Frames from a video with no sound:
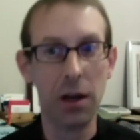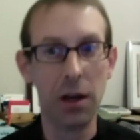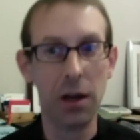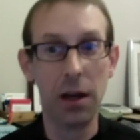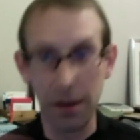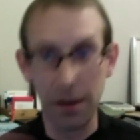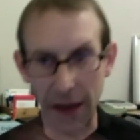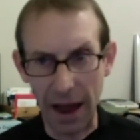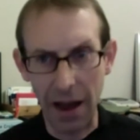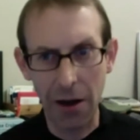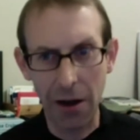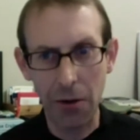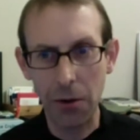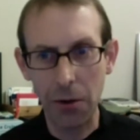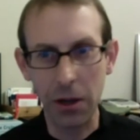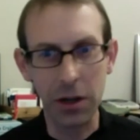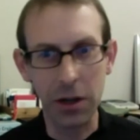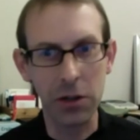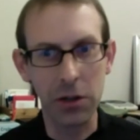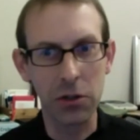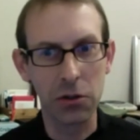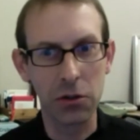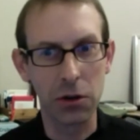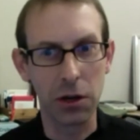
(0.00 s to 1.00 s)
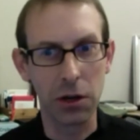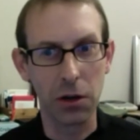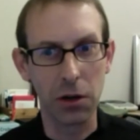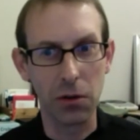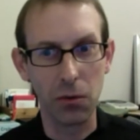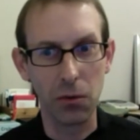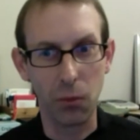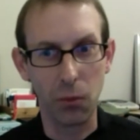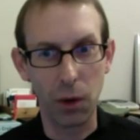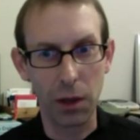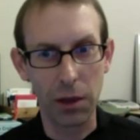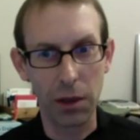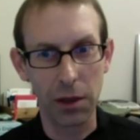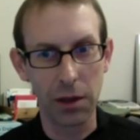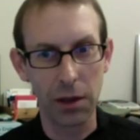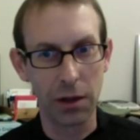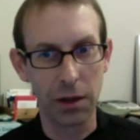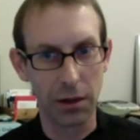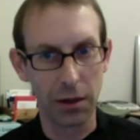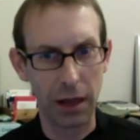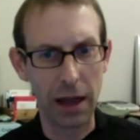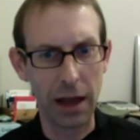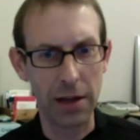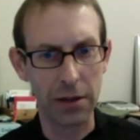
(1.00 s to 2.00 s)
Now it is written with
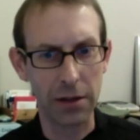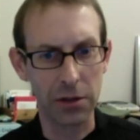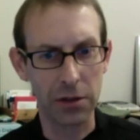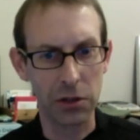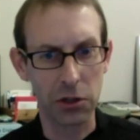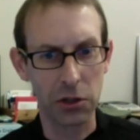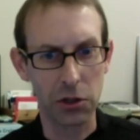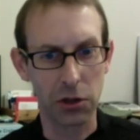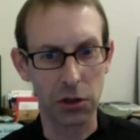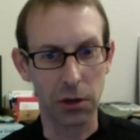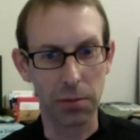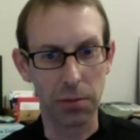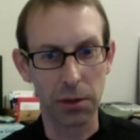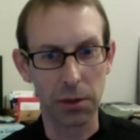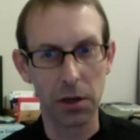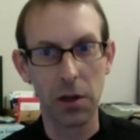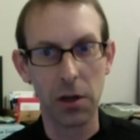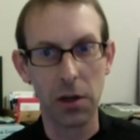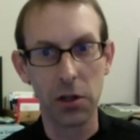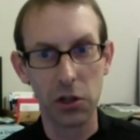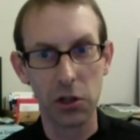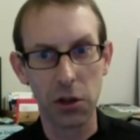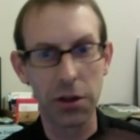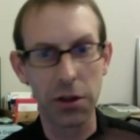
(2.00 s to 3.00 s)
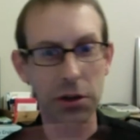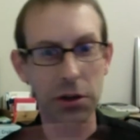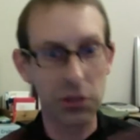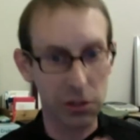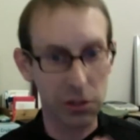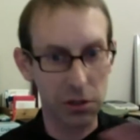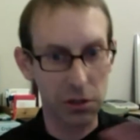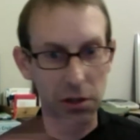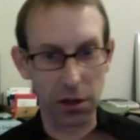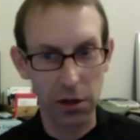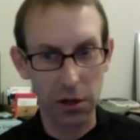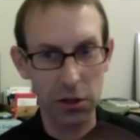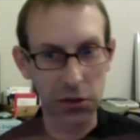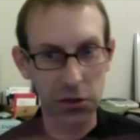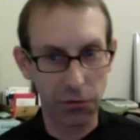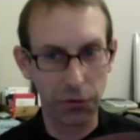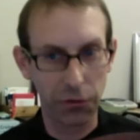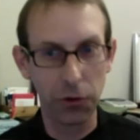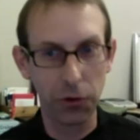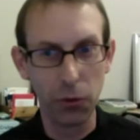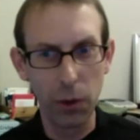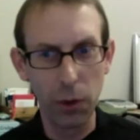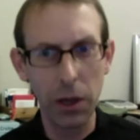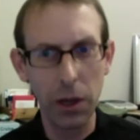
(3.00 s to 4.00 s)
Latin script. So there's
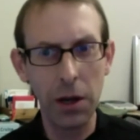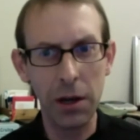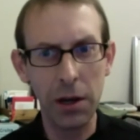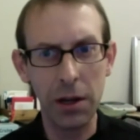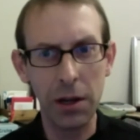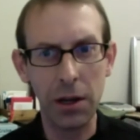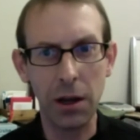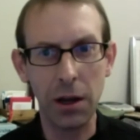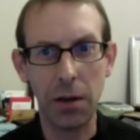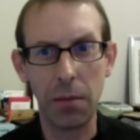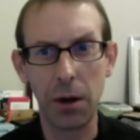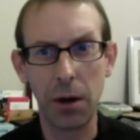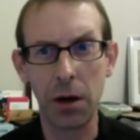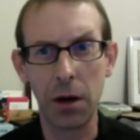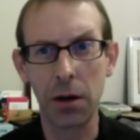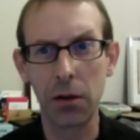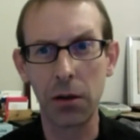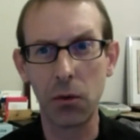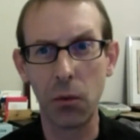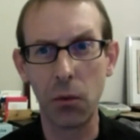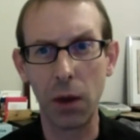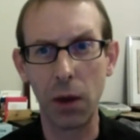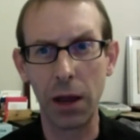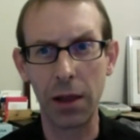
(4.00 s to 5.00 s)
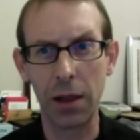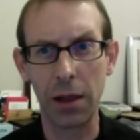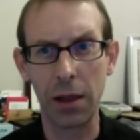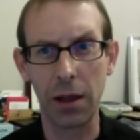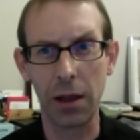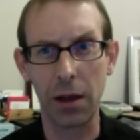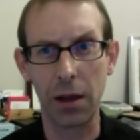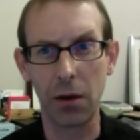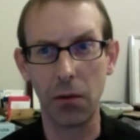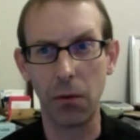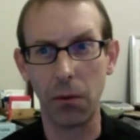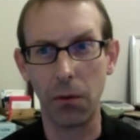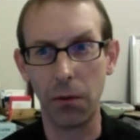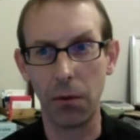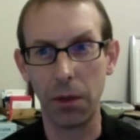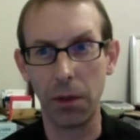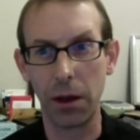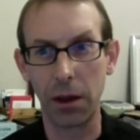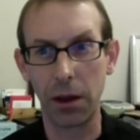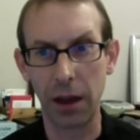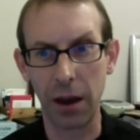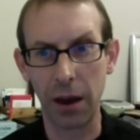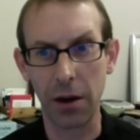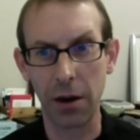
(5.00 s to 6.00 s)
fluidity among the way that the
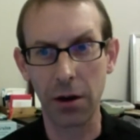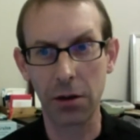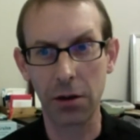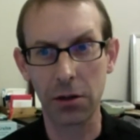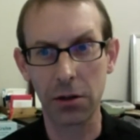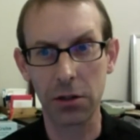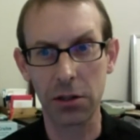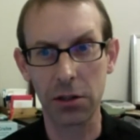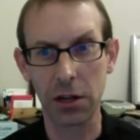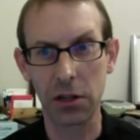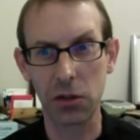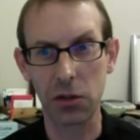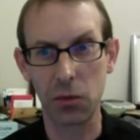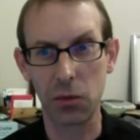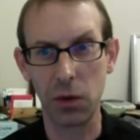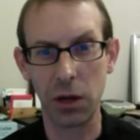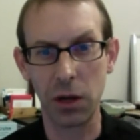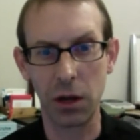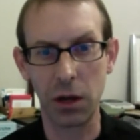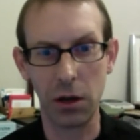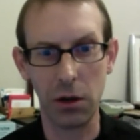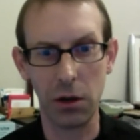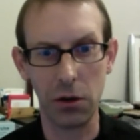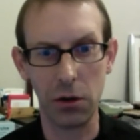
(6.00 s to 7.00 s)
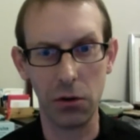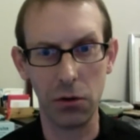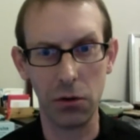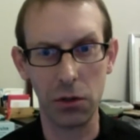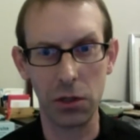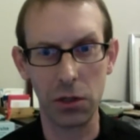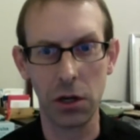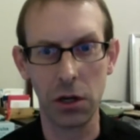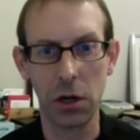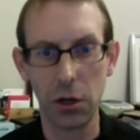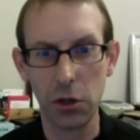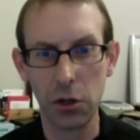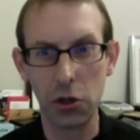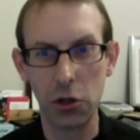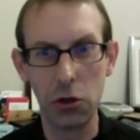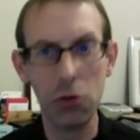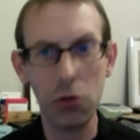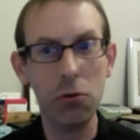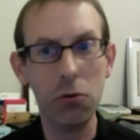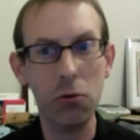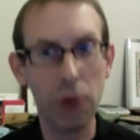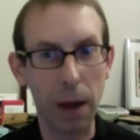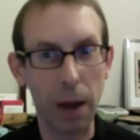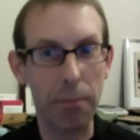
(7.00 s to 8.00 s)
character sets we can use to
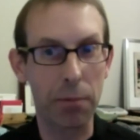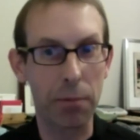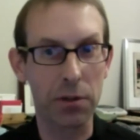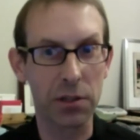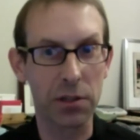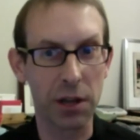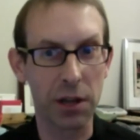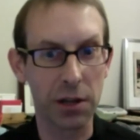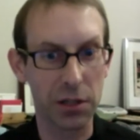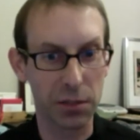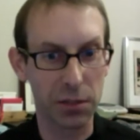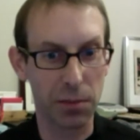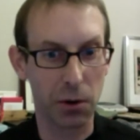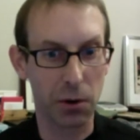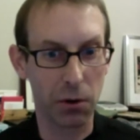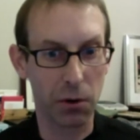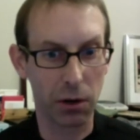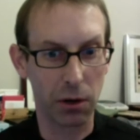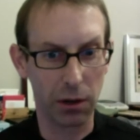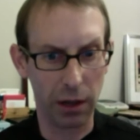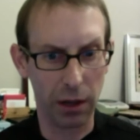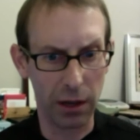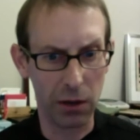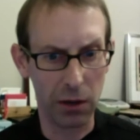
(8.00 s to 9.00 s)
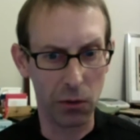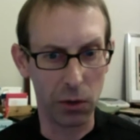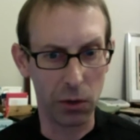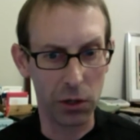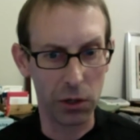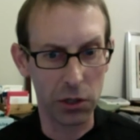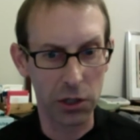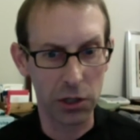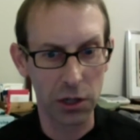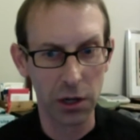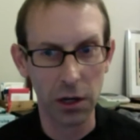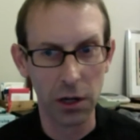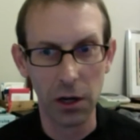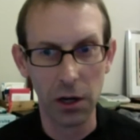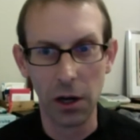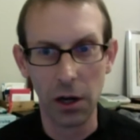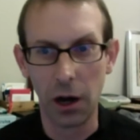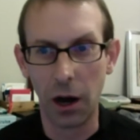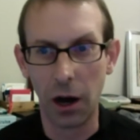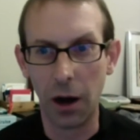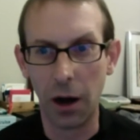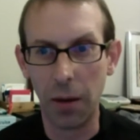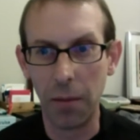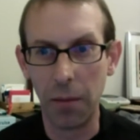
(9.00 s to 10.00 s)
represent spoken language.
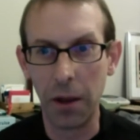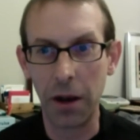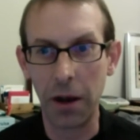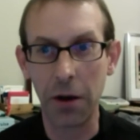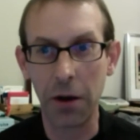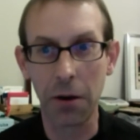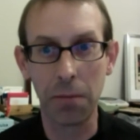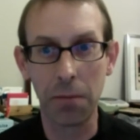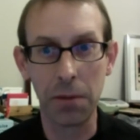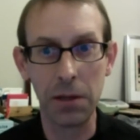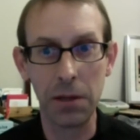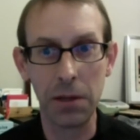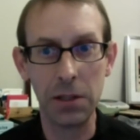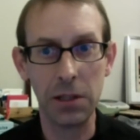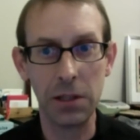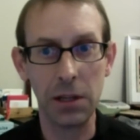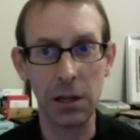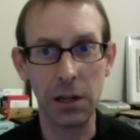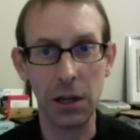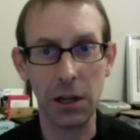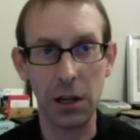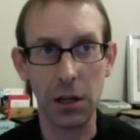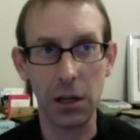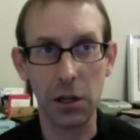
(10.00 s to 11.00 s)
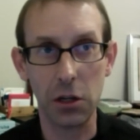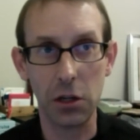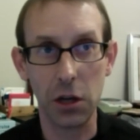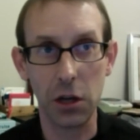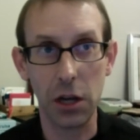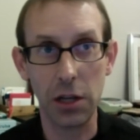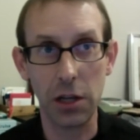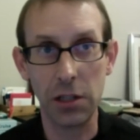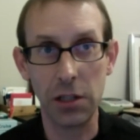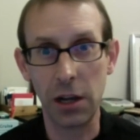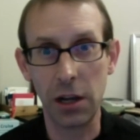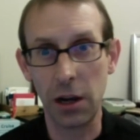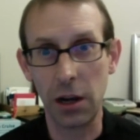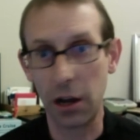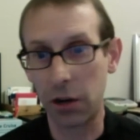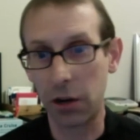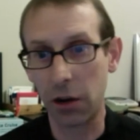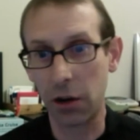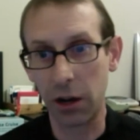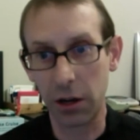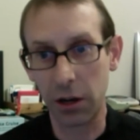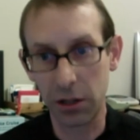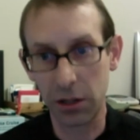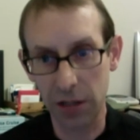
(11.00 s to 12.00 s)
And Arabizi is a
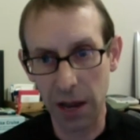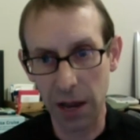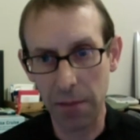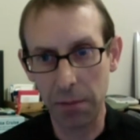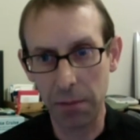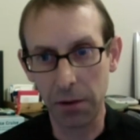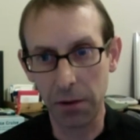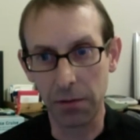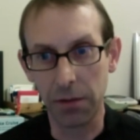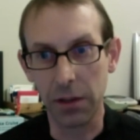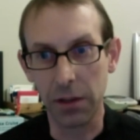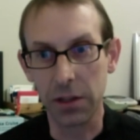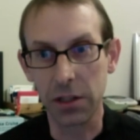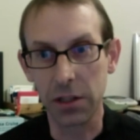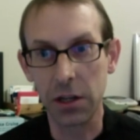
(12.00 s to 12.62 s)
great example of this.